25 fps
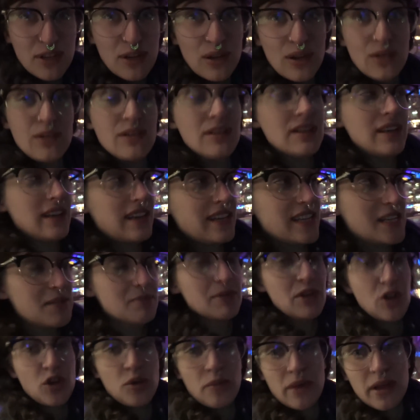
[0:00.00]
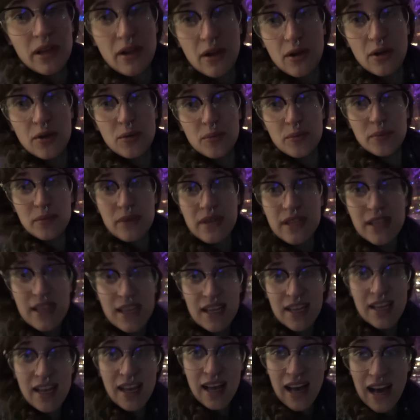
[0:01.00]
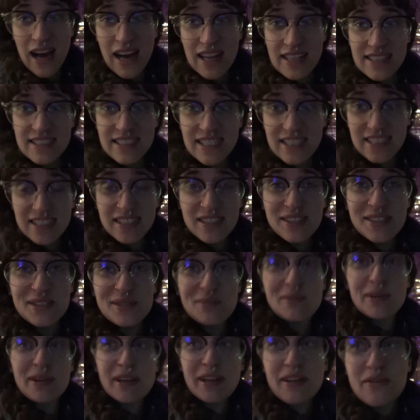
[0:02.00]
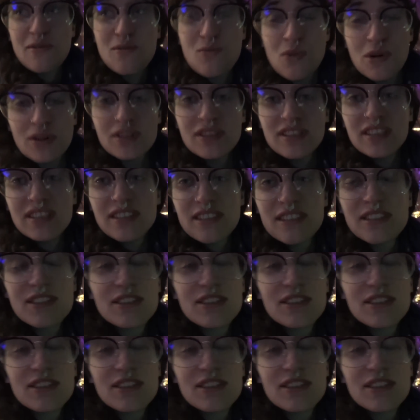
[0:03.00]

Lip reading: o'clock and I'm going back home. I didn't do what I wanted to